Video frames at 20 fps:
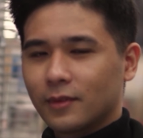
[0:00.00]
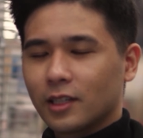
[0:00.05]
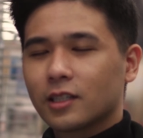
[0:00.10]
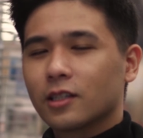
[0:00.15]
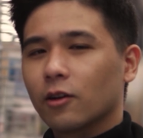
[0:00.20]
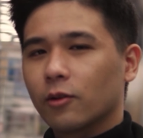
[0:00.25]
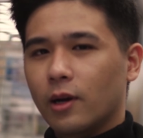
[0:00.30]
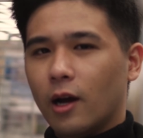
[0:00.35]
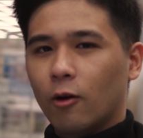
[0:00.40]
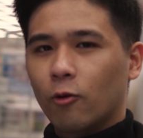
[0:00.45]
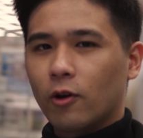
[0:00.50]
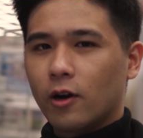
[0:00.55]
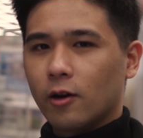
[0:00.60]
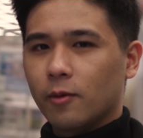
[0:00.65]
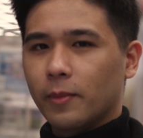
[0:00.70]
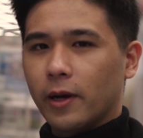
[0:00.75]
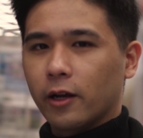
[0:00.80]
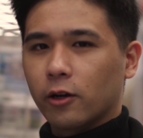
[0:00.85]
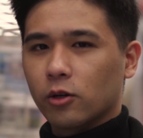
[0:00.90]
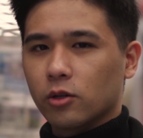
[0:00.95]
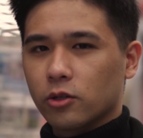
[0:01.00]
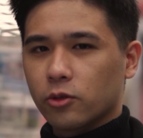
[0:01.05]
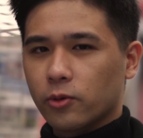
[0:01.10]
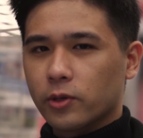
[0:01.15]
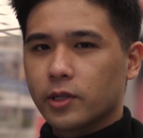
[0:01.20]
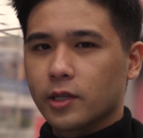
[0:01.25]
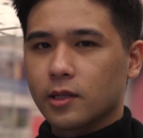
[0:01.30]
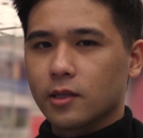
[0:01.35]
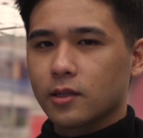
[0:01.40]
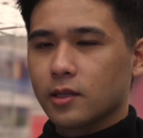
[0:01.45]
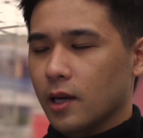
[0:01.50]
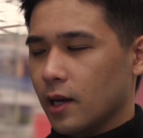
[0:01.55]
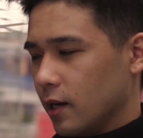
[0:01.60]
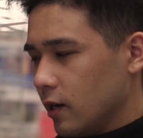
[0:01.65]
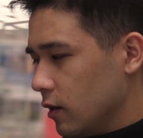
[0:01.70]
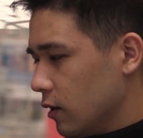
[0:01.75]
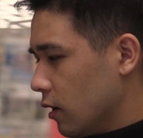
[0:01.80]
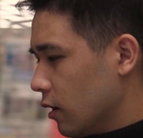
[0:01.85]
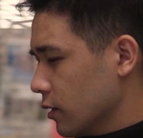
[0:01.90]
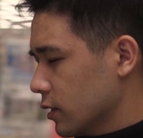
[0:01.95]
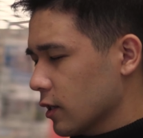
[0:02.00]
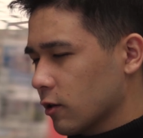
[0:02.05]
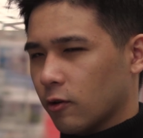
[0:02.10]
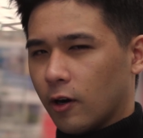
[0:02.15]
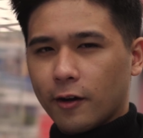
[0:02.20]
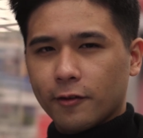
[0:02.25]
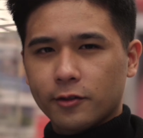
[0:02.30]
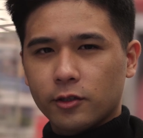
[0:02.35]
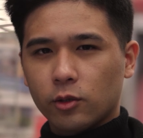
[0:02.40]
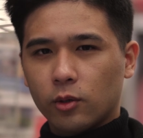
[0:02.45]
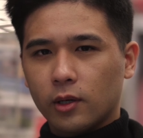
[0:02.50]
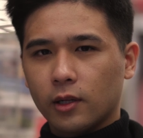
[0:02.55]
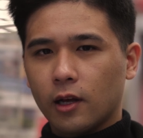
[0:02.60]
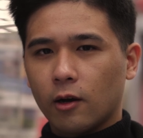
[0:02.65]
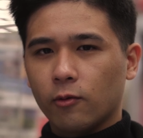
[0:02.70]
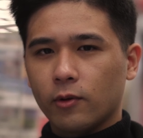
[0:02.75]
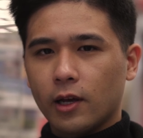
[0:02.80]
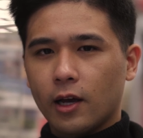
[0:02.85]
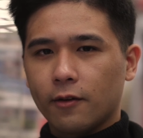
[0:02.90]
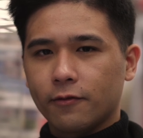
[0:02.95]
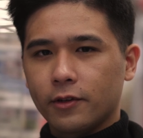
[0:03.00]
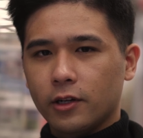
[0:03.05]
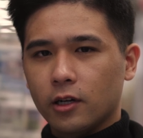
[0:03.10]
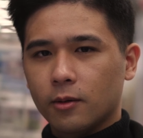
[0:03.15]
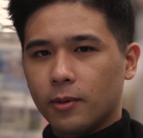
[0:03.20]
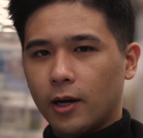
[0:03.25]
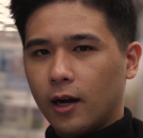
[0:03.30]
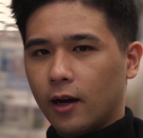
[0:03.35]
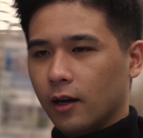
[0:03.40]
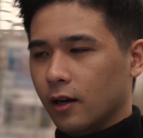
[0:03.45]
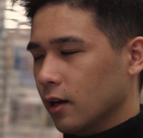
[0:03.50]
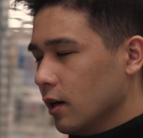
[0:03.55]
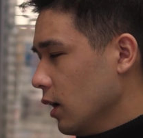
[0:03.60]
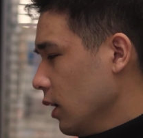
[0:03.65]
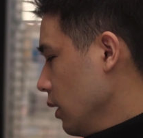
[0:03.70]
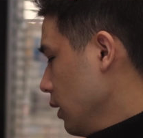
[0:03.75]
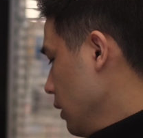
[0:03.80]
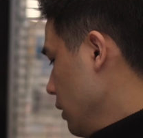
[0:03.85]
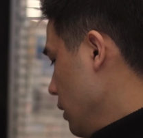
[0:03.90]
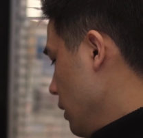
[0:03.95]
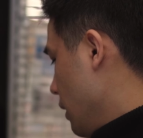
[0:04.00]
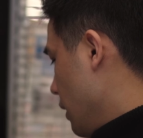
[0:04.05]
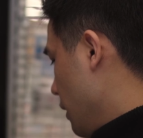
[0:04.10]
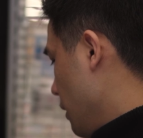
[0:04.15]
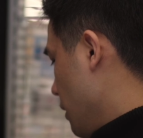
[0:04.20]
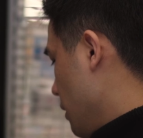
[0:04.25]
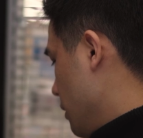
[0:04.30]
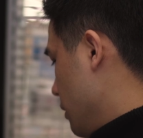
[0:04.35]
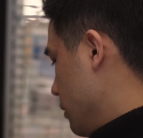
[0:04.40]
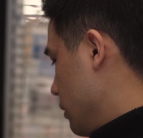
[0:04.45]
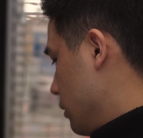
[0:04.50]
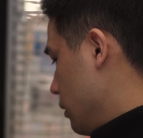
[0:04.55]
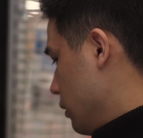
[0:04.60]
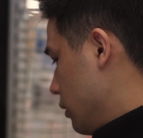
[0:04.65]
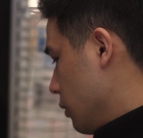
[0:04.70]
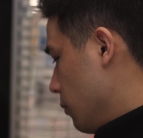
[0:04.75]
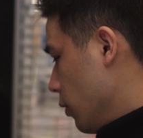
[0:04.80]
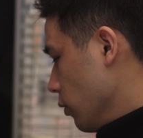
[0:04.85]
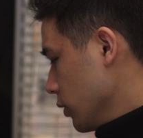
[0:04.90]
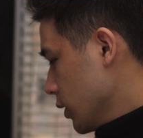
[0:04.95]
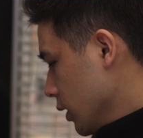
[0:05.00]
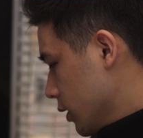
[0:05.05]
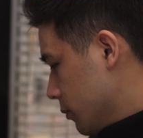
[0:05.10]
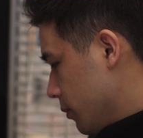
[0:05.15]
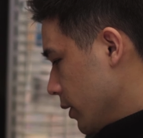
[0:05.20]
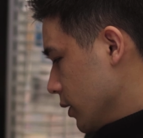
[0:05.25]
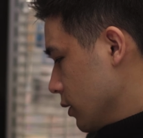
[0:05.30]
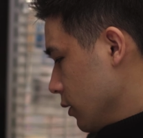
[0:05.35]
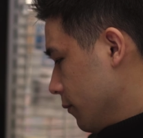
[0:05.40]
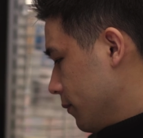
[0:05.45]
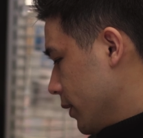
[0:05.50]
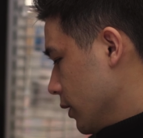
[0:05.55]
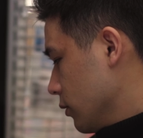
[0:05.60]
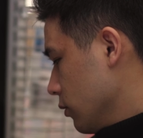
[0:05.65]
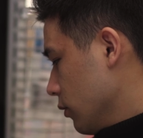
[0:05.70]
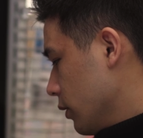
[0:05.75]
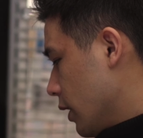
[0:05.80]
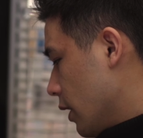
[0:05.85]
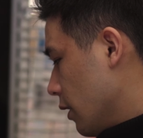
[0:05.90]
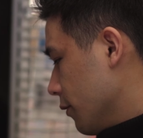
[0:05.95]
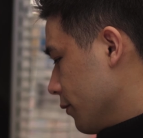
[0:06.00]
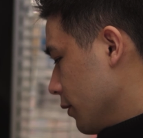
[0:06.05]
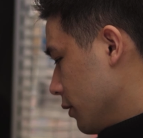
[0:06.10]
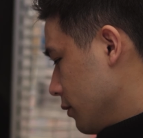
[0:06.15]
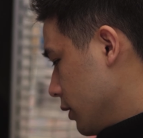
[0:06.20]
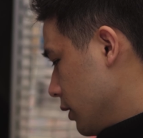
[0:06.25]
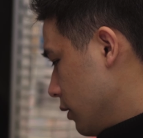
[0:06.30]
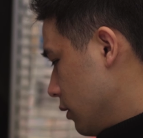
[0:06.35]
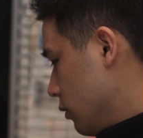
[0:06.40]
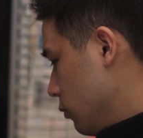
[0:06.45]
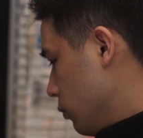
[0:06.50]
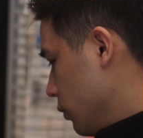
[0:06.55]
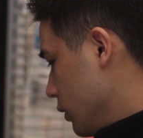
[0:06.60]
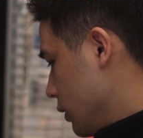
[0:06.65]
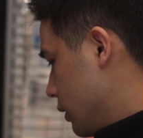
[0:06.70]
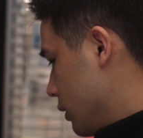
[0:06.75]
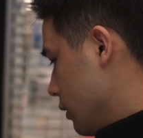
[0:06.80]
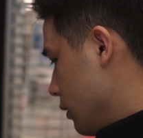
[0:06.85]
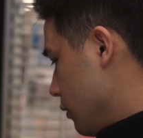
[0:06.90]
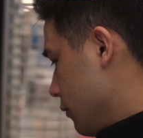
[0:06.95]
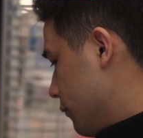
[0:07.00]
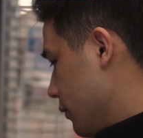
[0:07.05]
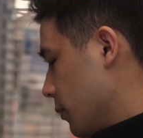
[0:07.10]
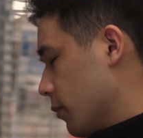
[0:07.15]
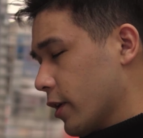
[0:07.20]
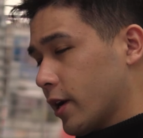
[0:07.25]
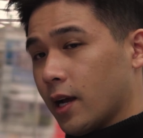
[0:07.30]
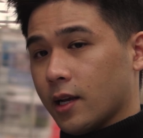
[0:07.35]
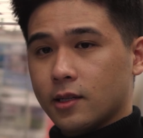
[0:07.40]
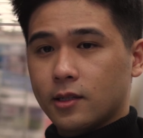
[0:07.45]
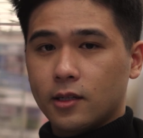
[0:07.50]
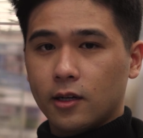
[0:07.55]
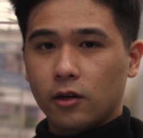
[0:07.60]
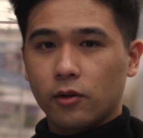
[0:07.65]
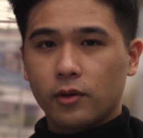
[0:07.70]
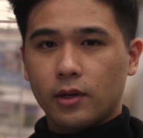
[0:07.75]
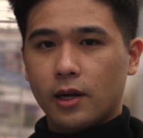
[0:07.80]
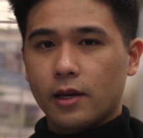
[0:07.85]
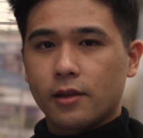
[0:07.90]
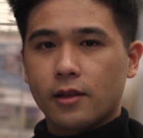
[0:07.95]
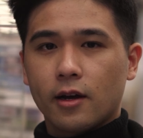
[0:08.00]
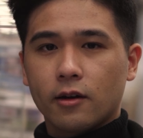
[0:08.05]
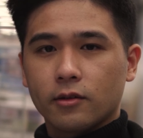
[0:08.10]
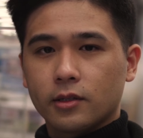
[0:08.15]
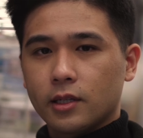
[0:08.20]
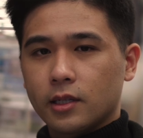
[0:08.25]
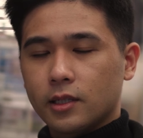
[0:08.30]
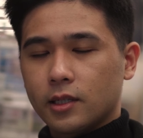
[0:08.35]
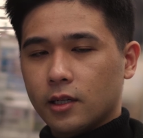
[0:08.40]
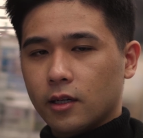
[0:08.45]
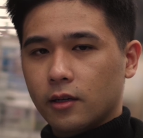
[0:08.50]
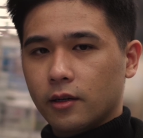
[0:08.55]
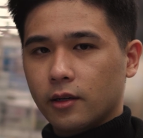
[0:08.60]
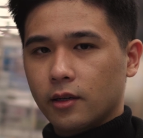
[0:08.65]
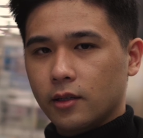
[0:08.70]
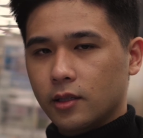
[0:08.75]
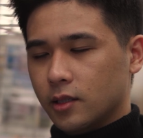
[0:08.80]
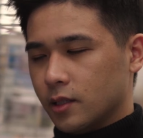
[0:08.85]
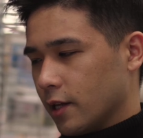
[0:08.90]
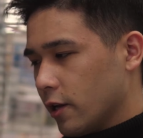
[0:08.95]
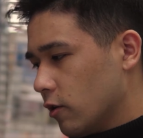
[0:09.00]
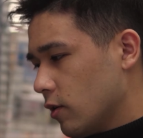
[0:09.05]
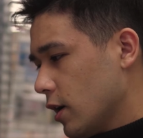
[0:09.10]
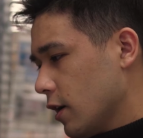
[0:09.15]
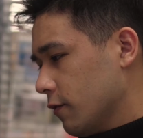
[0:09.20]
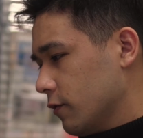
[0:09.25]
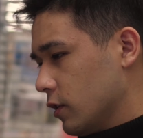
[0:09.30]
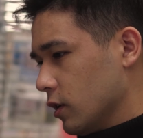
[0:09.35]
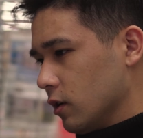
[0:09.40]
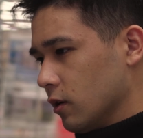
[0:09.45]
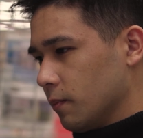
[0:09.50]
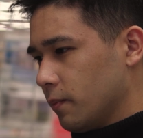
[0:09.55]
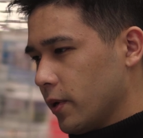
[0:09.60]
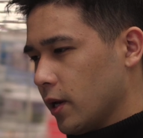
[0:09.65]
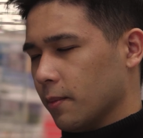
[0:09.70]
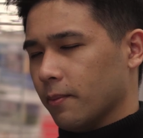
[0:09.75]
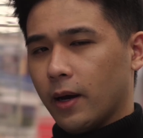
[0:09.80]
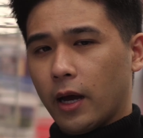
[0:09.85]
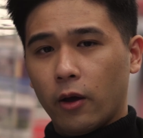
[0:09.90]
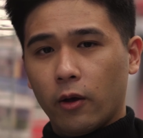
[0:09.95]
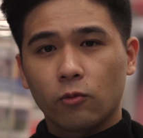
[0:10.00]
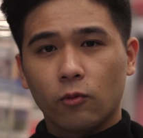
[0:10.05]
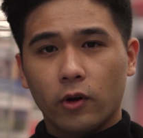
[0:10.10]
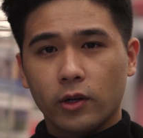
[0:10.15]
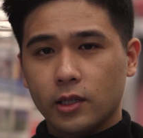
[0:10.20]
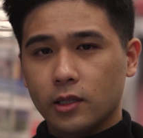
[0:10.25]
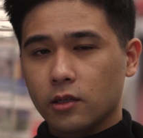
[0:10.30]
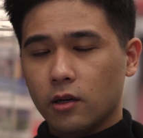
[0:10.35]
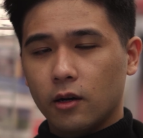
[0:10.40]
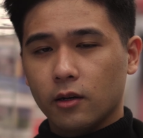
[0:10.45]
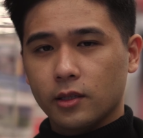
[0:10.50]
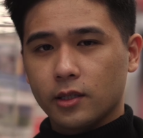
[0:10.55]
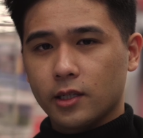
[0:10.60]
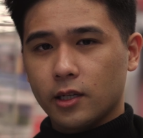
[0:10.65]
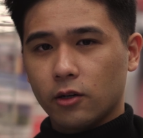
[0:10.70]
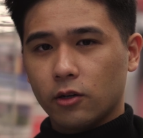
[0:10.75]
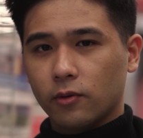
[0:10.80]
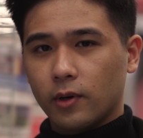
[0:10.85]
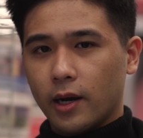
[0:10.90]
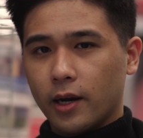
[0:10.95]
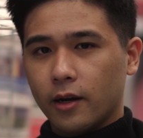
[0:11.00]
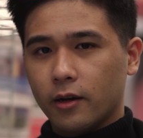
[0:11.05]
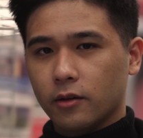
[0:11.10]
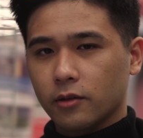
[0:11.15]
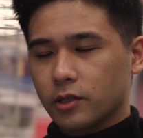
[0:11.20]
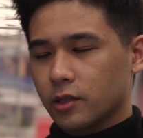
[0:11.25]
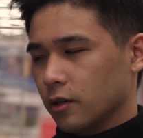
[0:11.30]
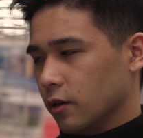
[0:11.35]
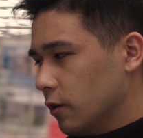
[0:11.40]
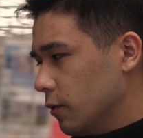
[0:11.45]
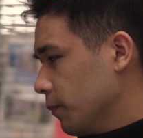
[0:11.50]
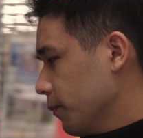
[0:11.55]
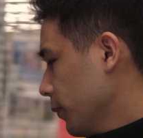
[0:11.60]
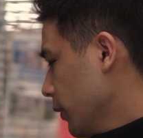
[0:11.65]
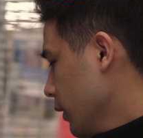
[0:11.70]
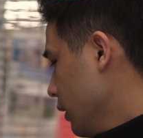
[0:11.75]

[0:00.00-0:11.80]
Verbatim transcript: So now we're at Michaels, which is an arts and crafts store that we have nearby. And the most expensive pencil that I found here was the Faber-Castell nine thousand series. They don't have the Pitt Matte ones on sale right now, so